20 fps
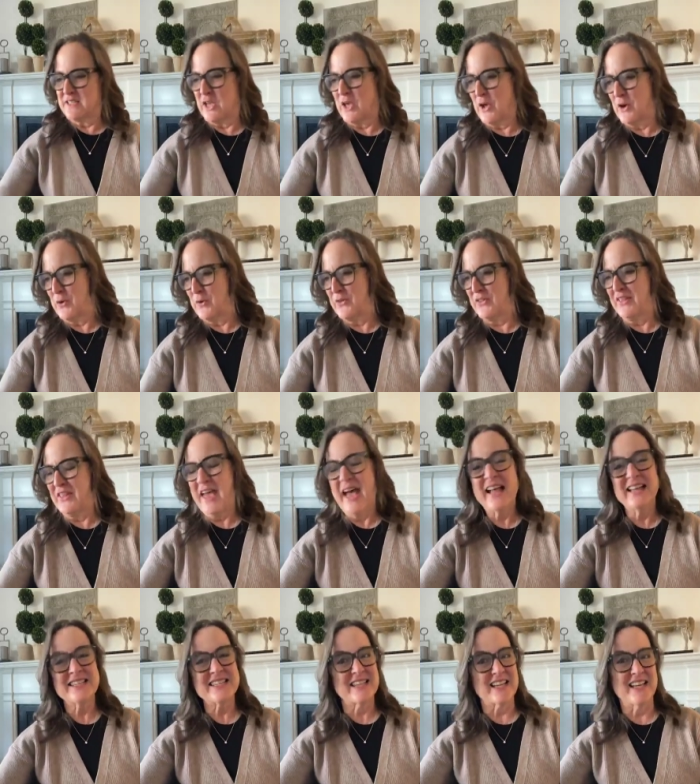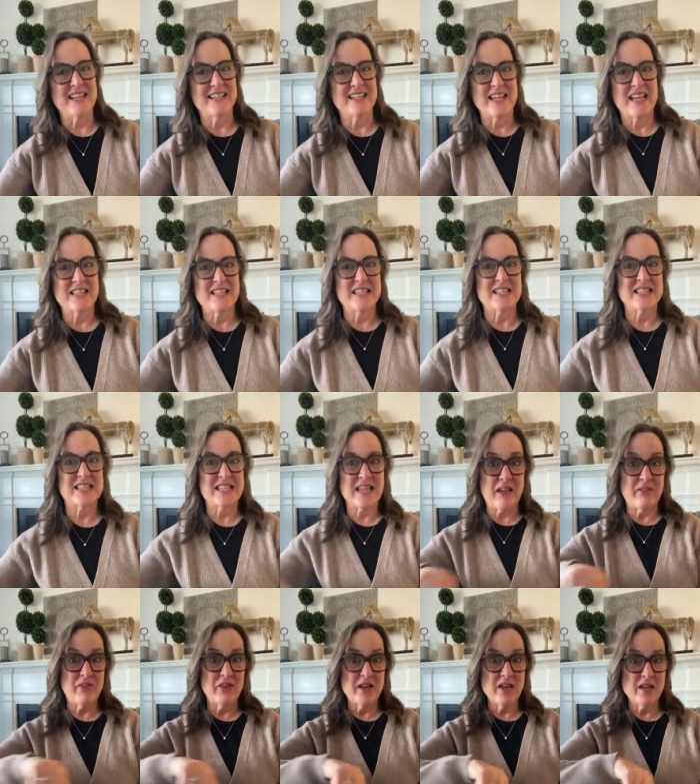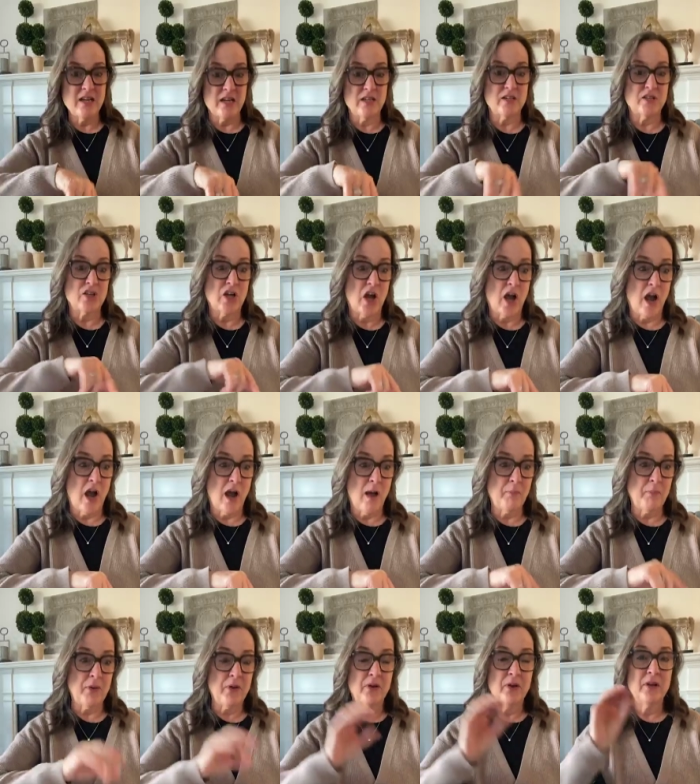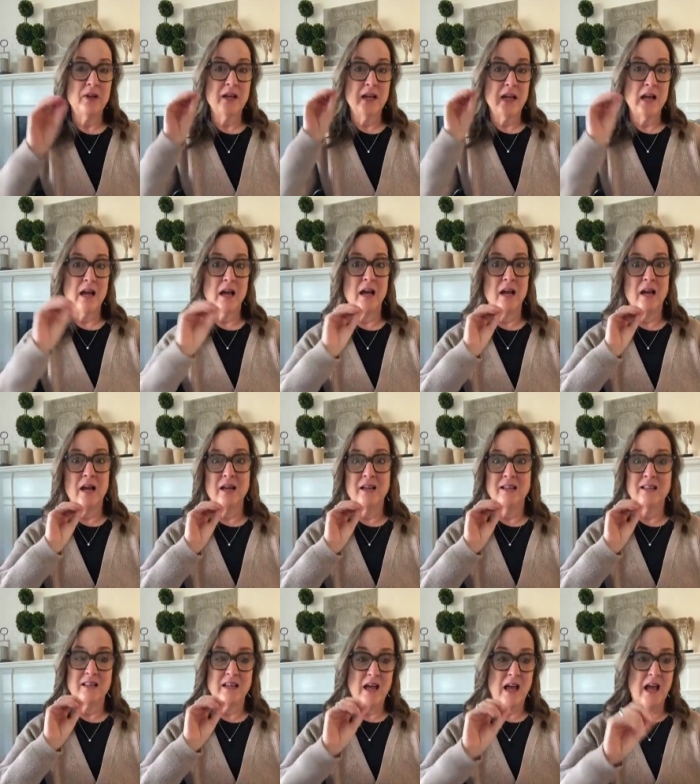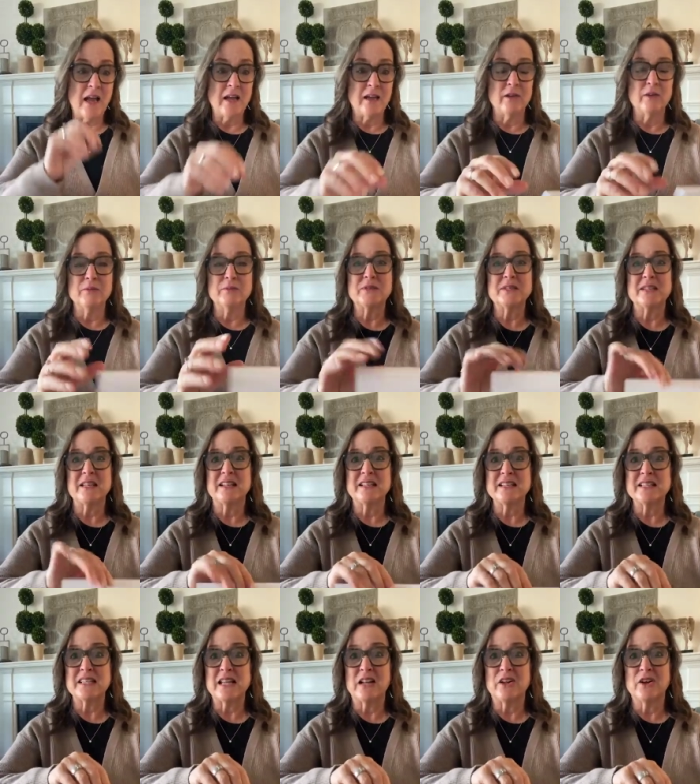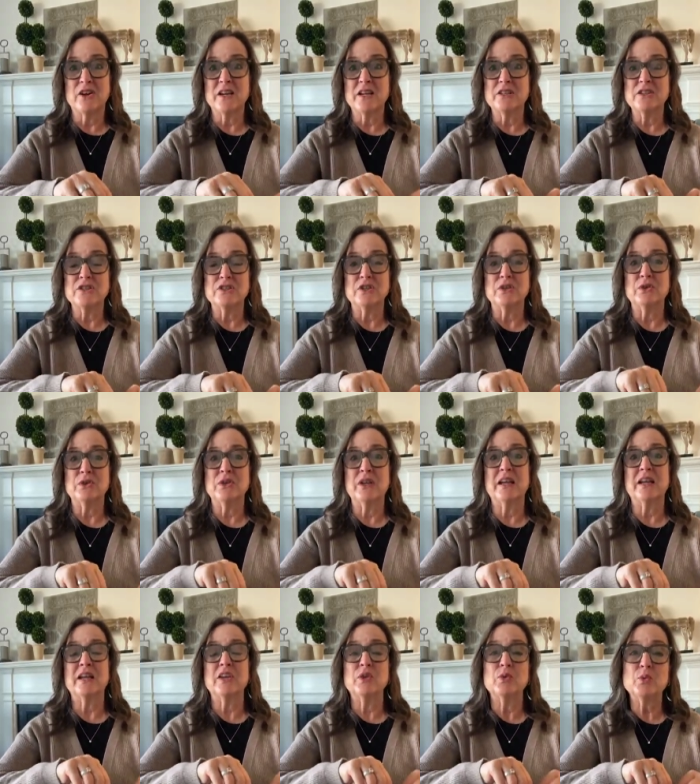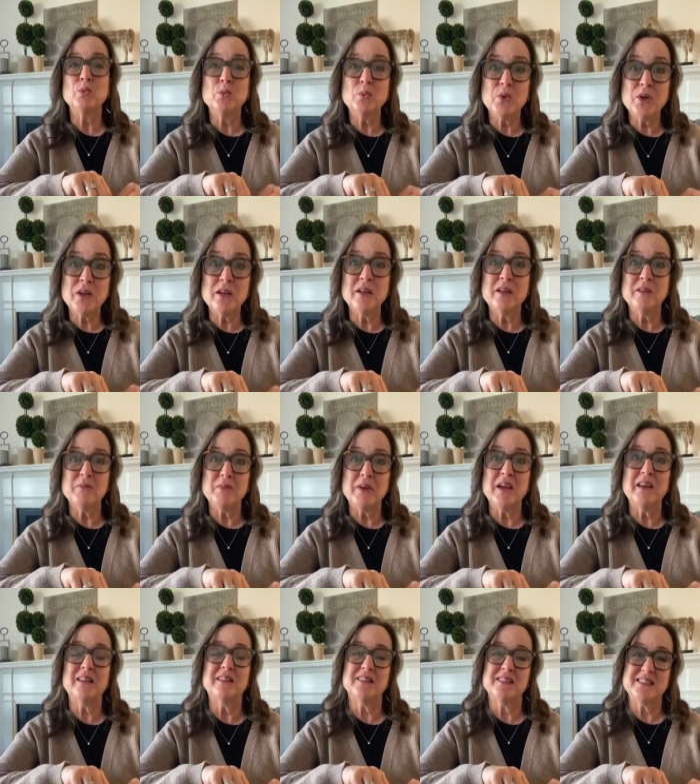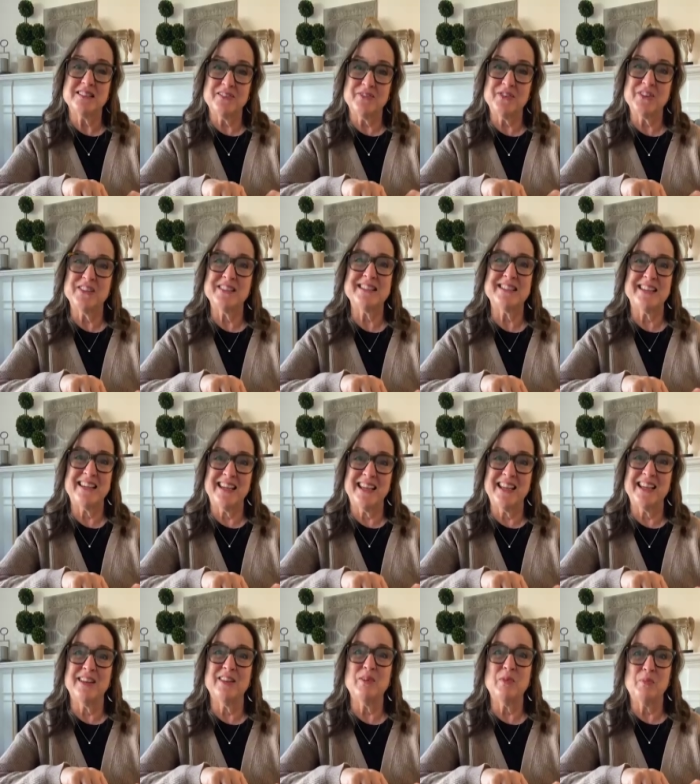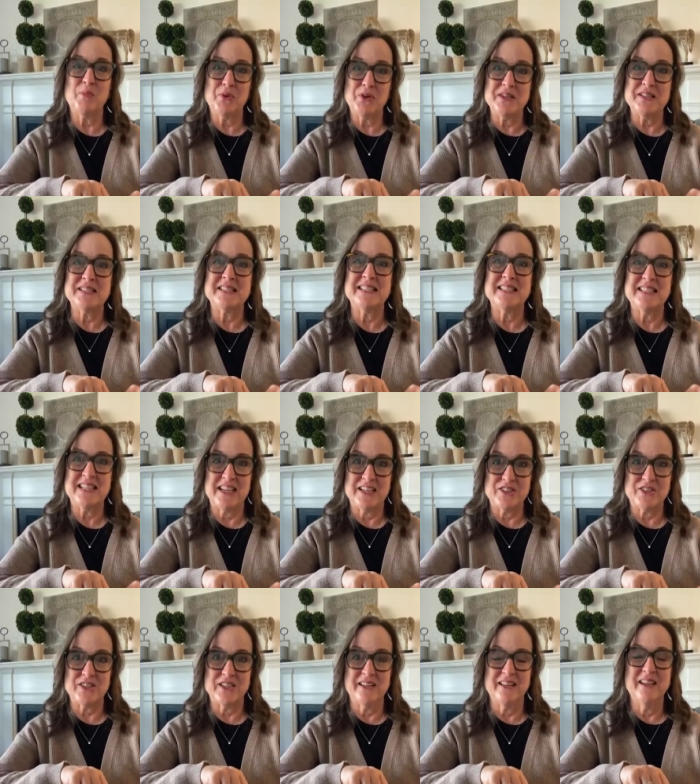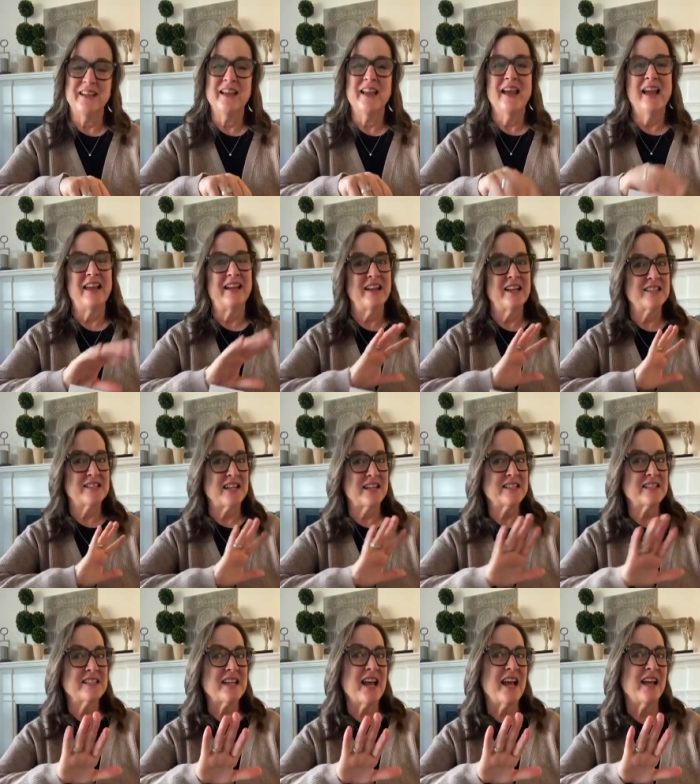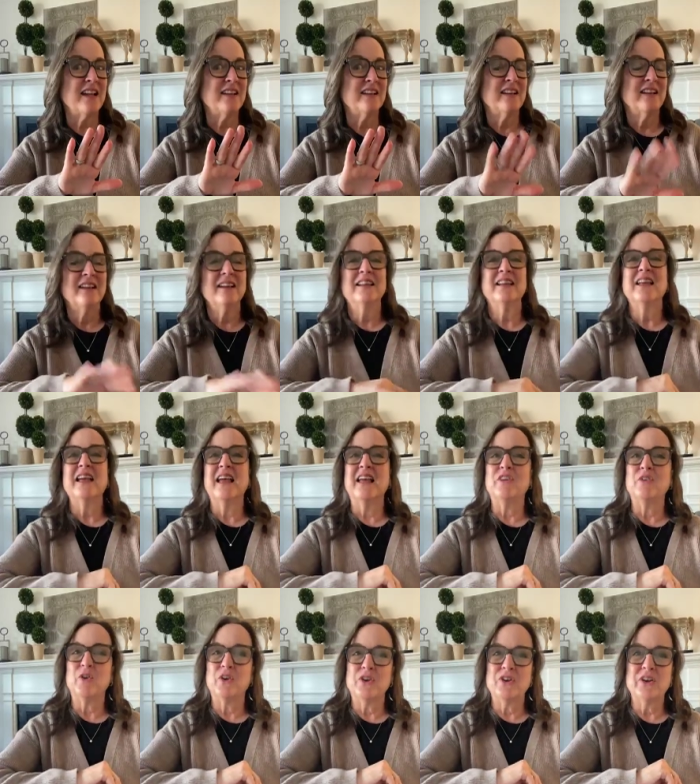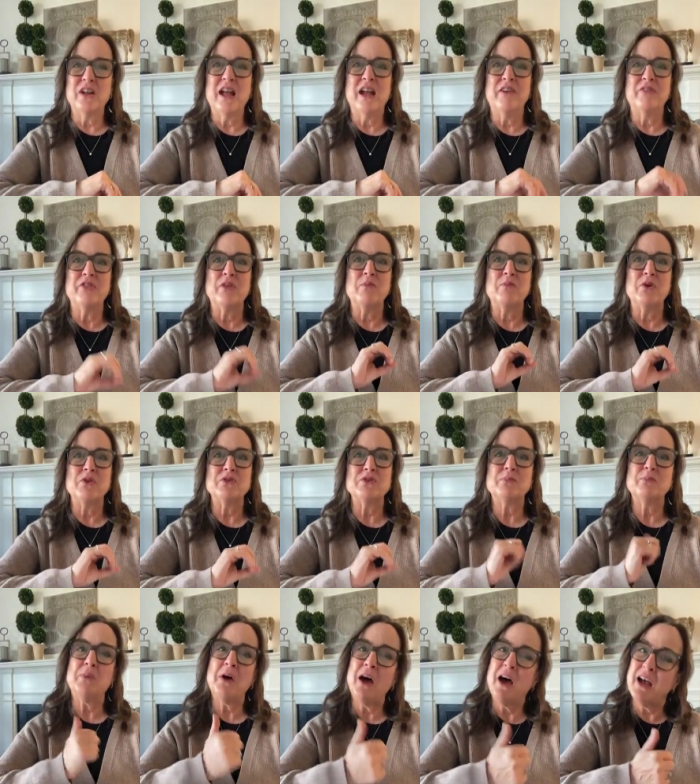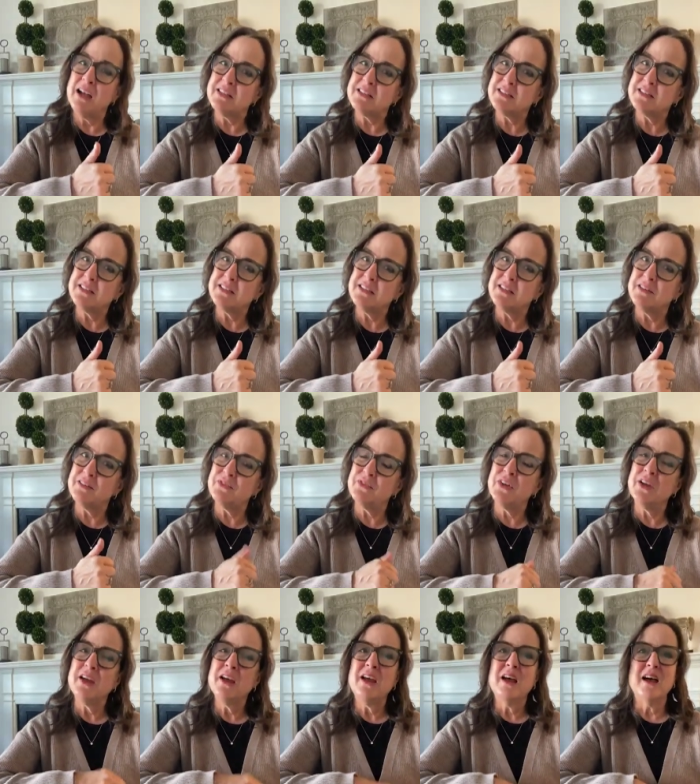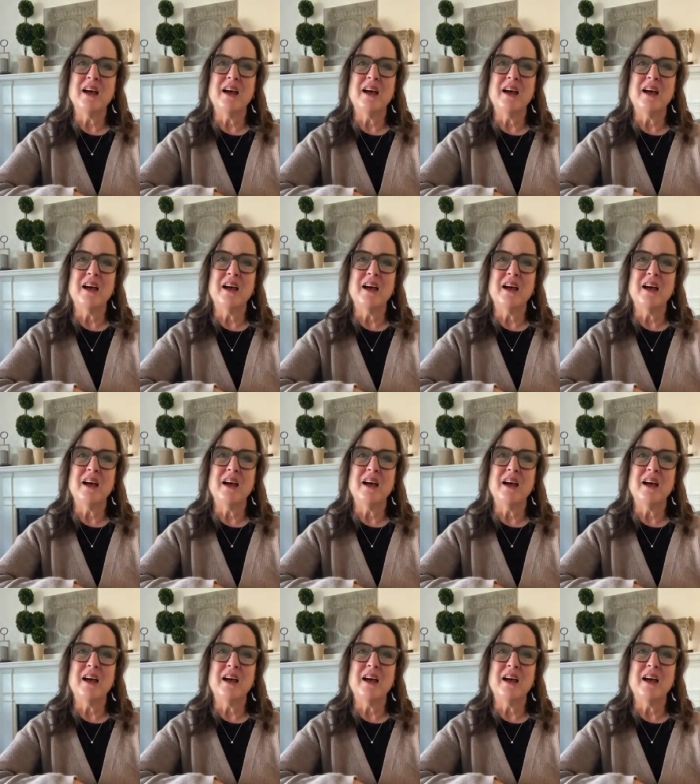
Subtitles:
So that's it. That's 7 top items that a seller can do that can really make the difference in presentation. And as I said, in order to have the most positive